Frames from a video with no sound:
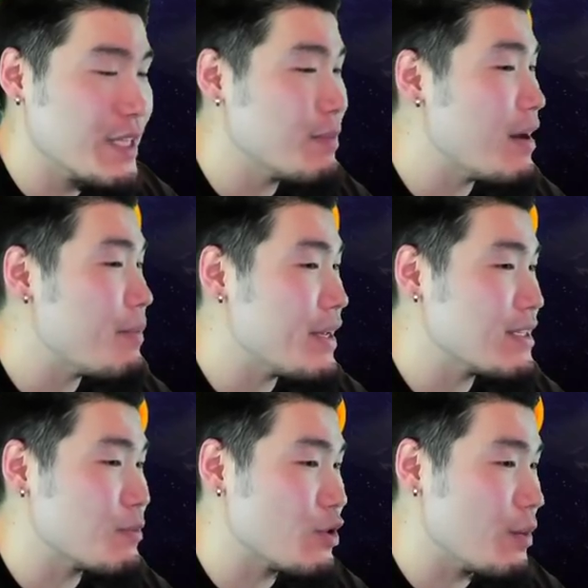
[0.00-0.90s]
he might be in
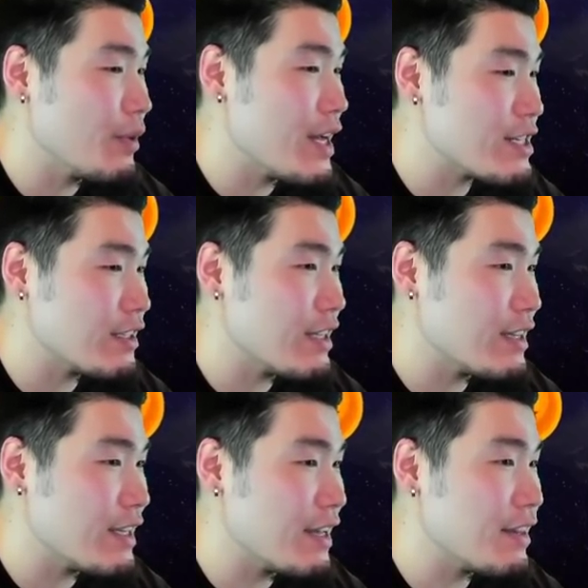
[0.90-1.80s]
some trouble actually at
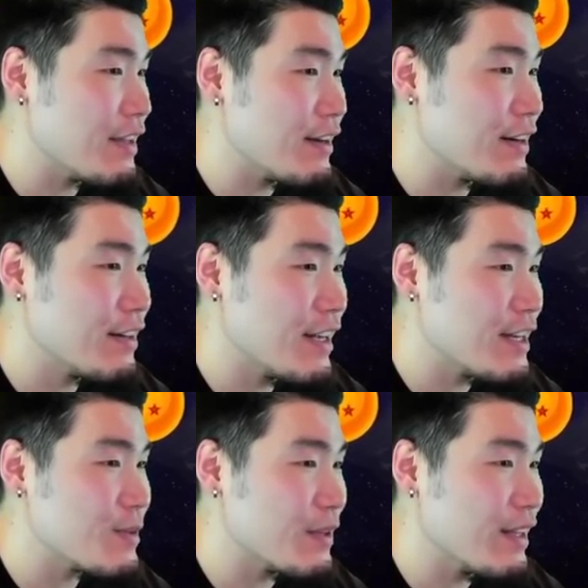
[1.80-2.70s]
the end there. I
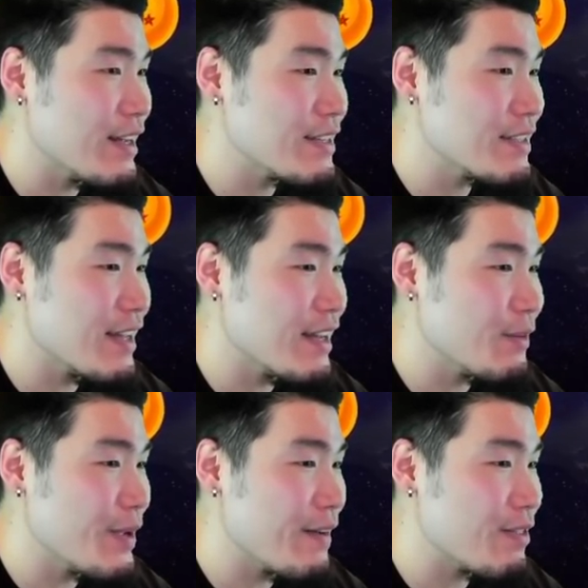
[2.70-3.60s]
just realized that
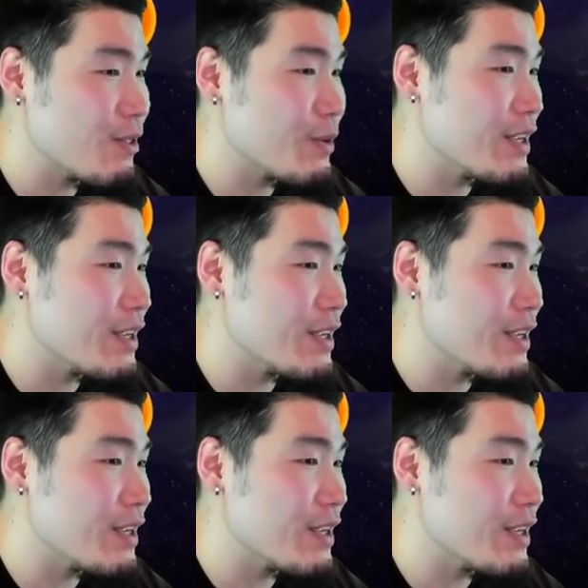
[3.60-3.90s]
we have three